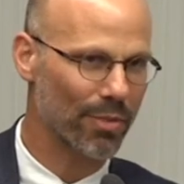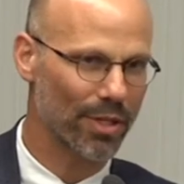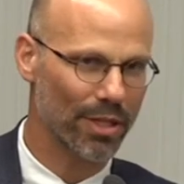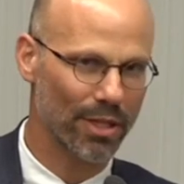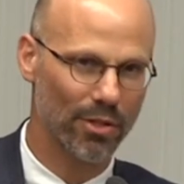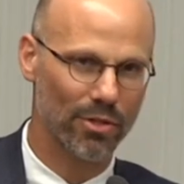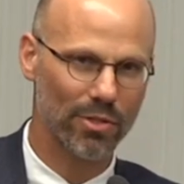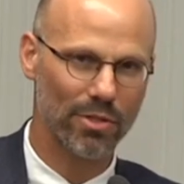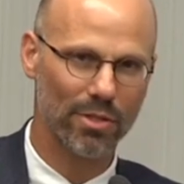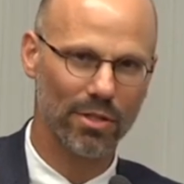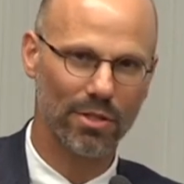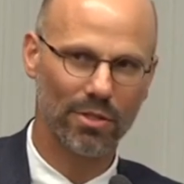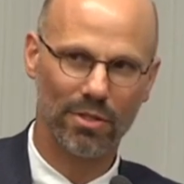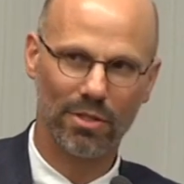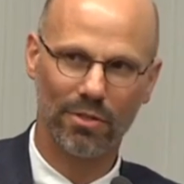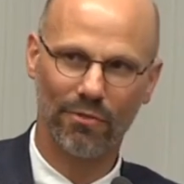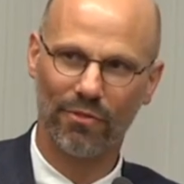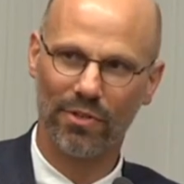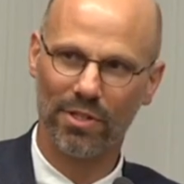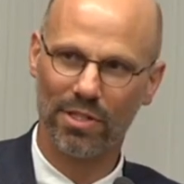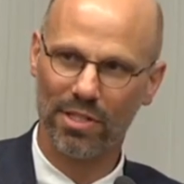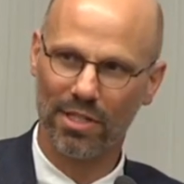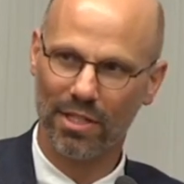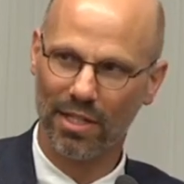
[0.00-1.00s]
But there's a
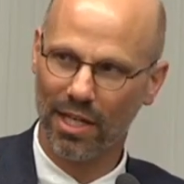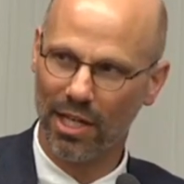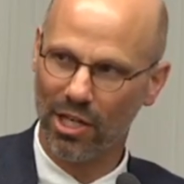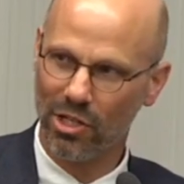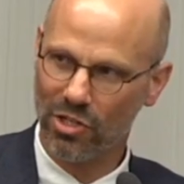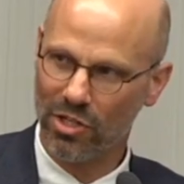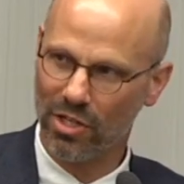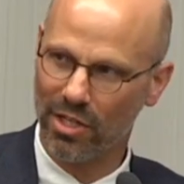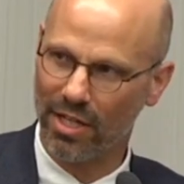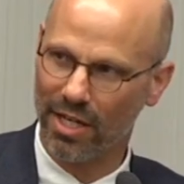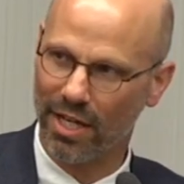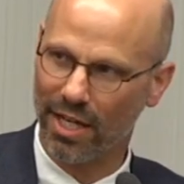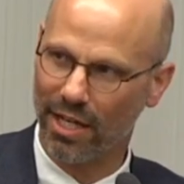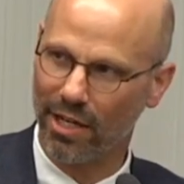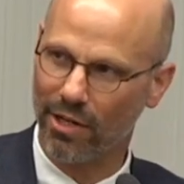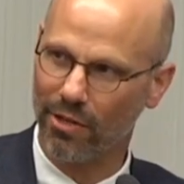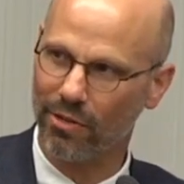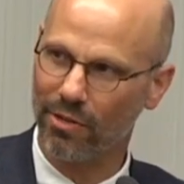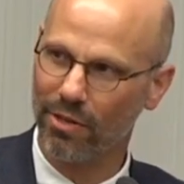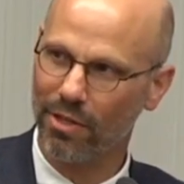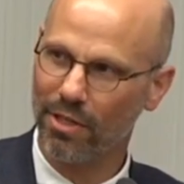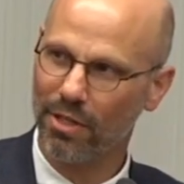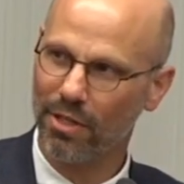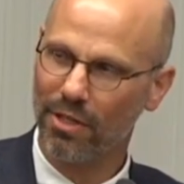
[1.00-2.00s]
sophistication now
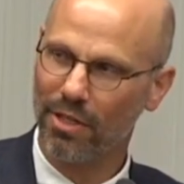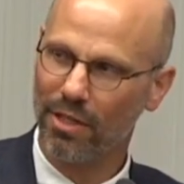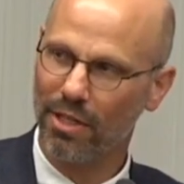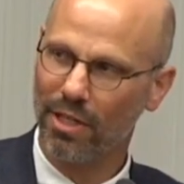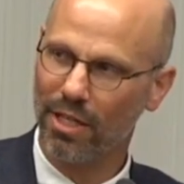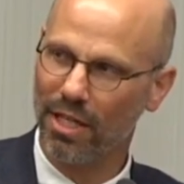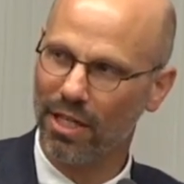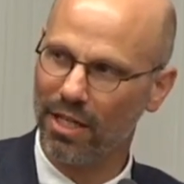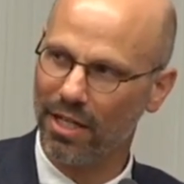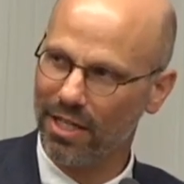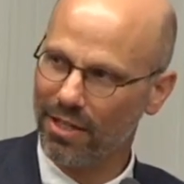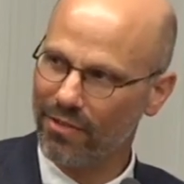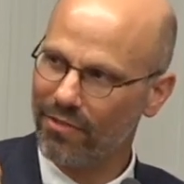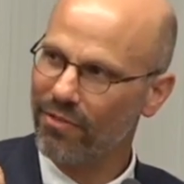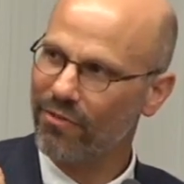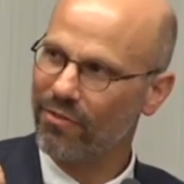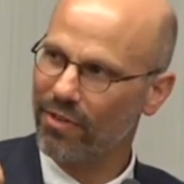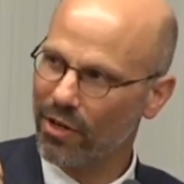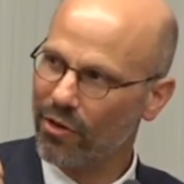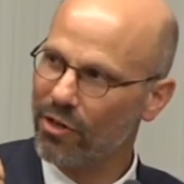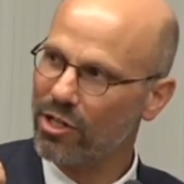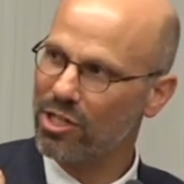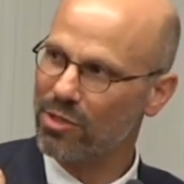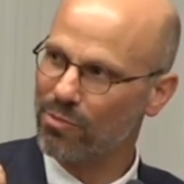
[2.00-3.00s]
in even
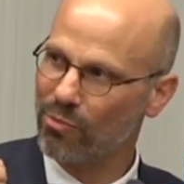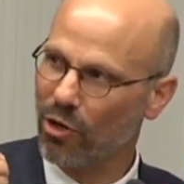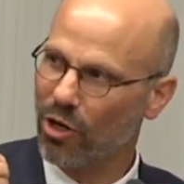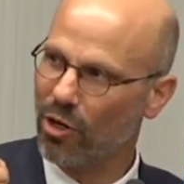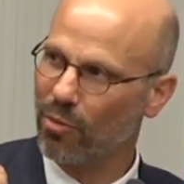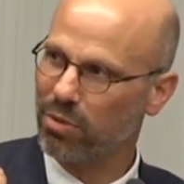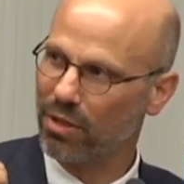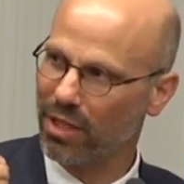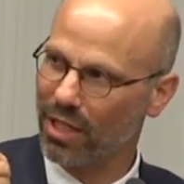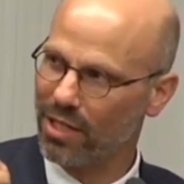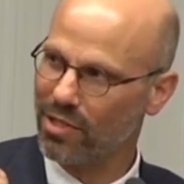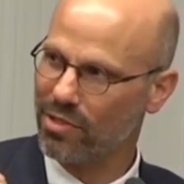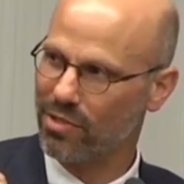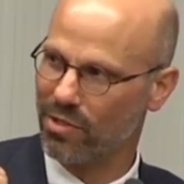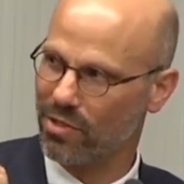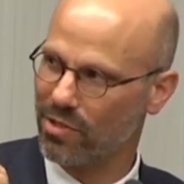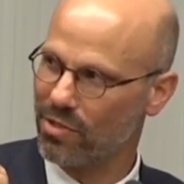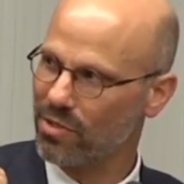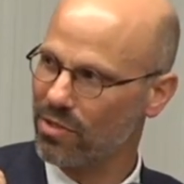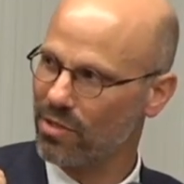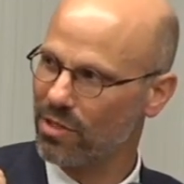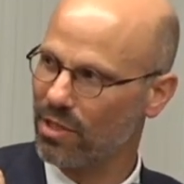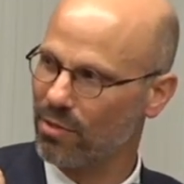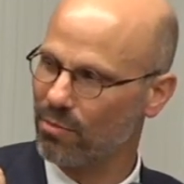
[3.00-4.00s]
very small
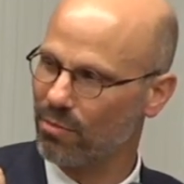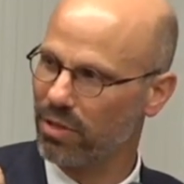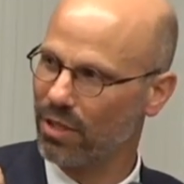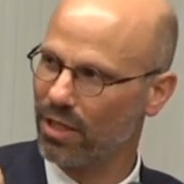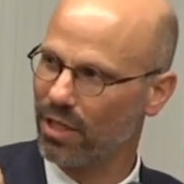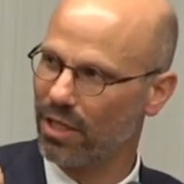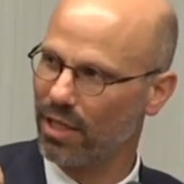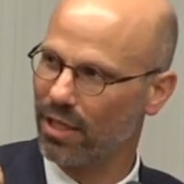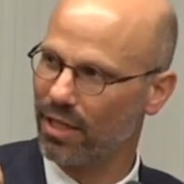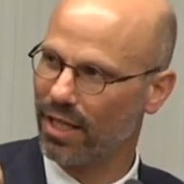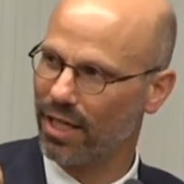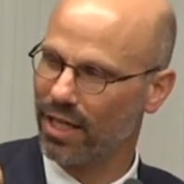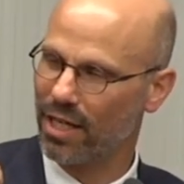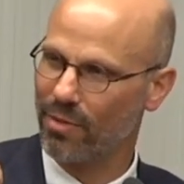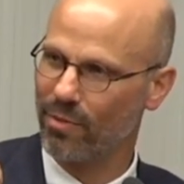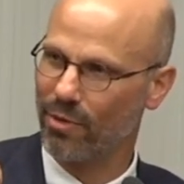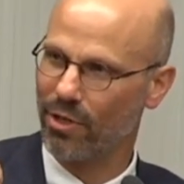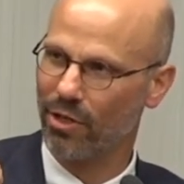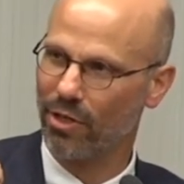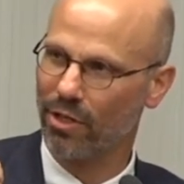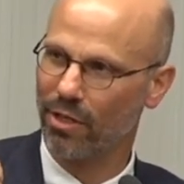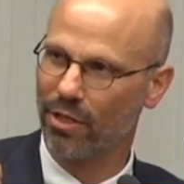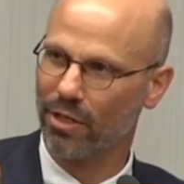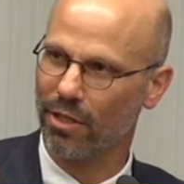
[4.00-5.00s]
places in, in Latin
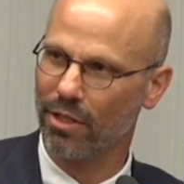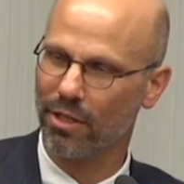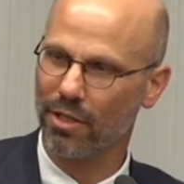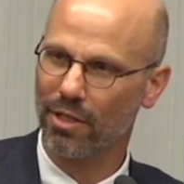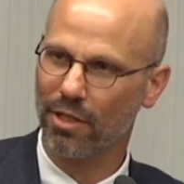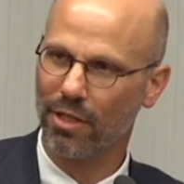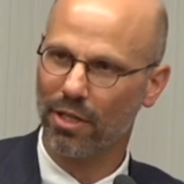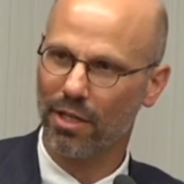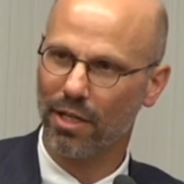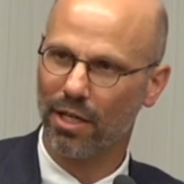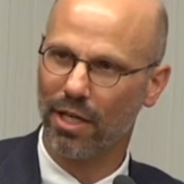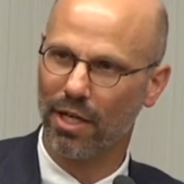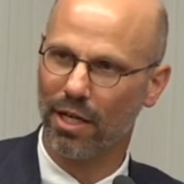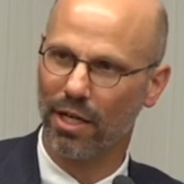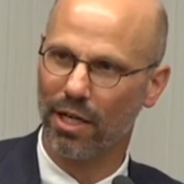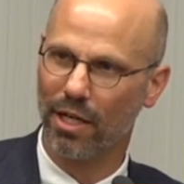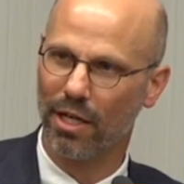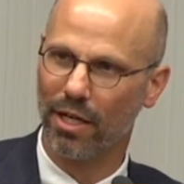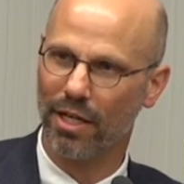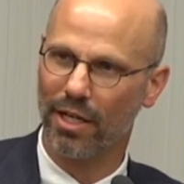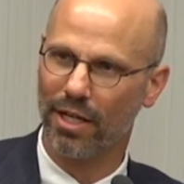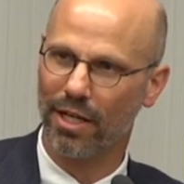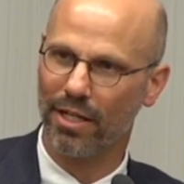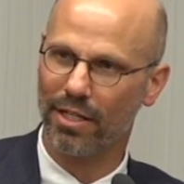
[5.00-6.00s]
America uh,
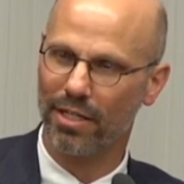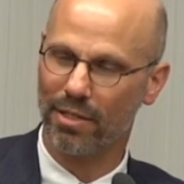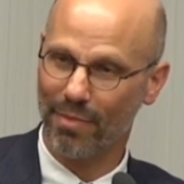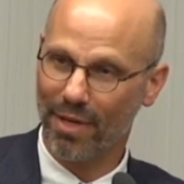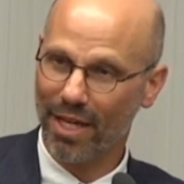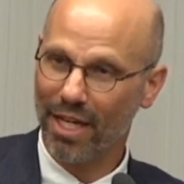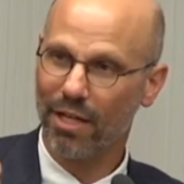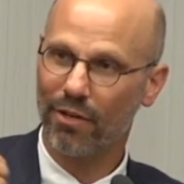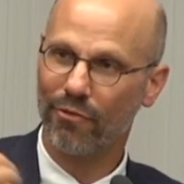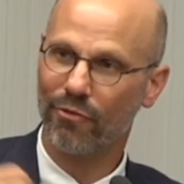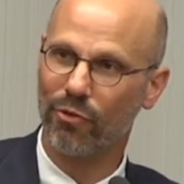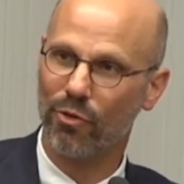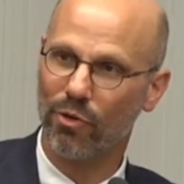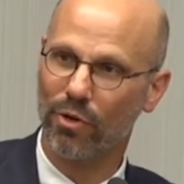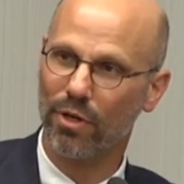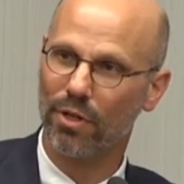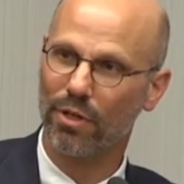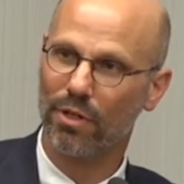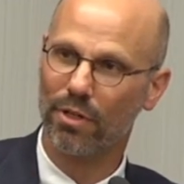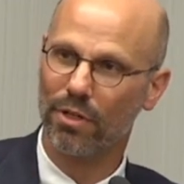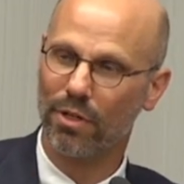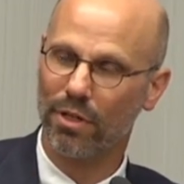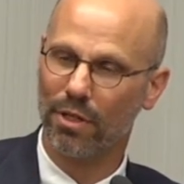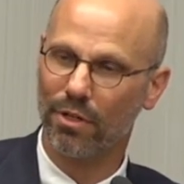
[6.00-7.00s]
and a demand for,
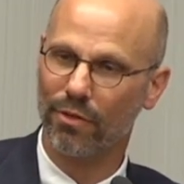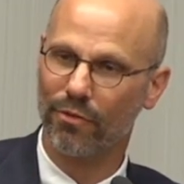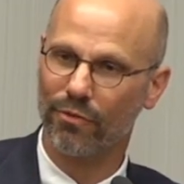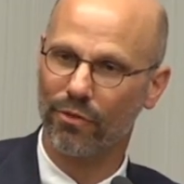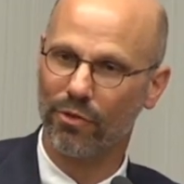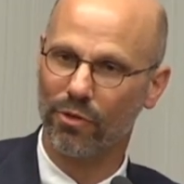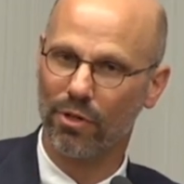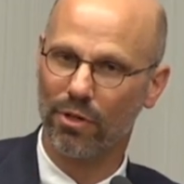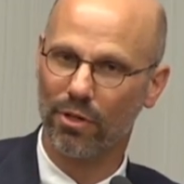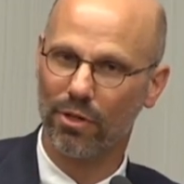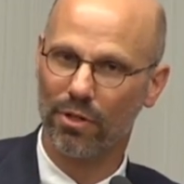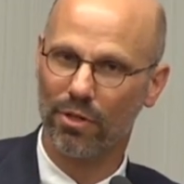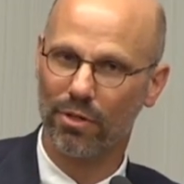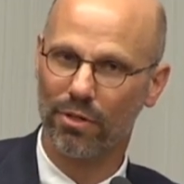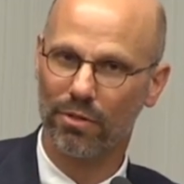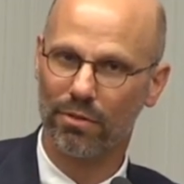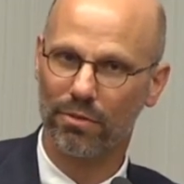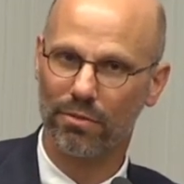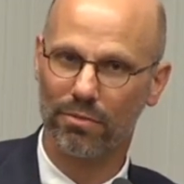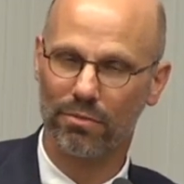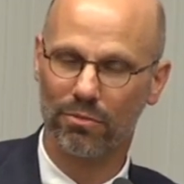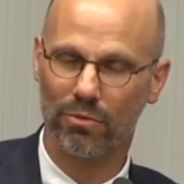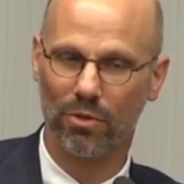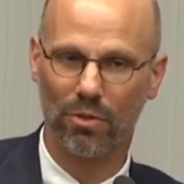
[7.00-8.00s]
for
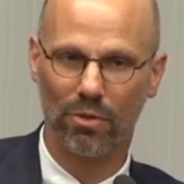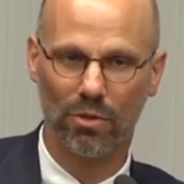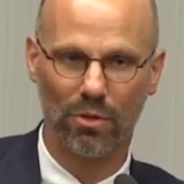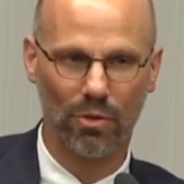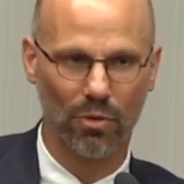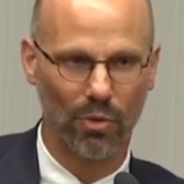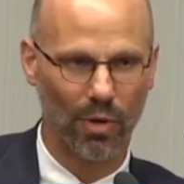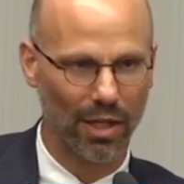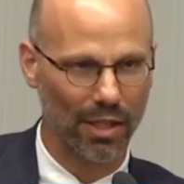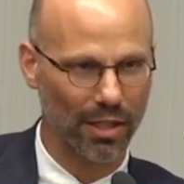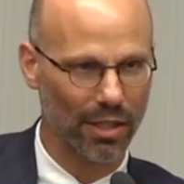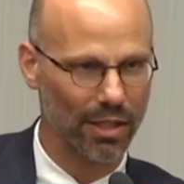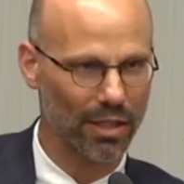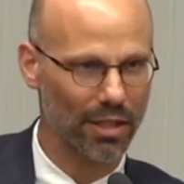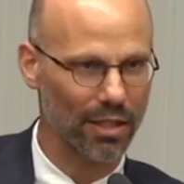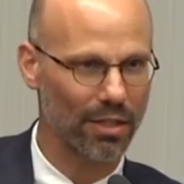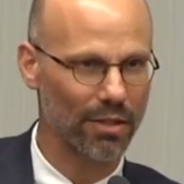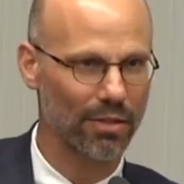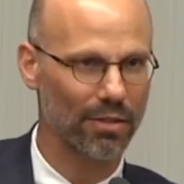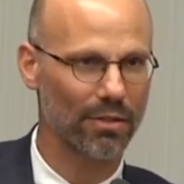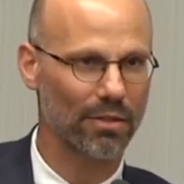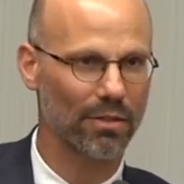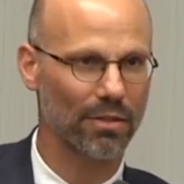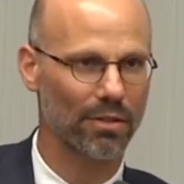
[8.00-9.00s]
quality,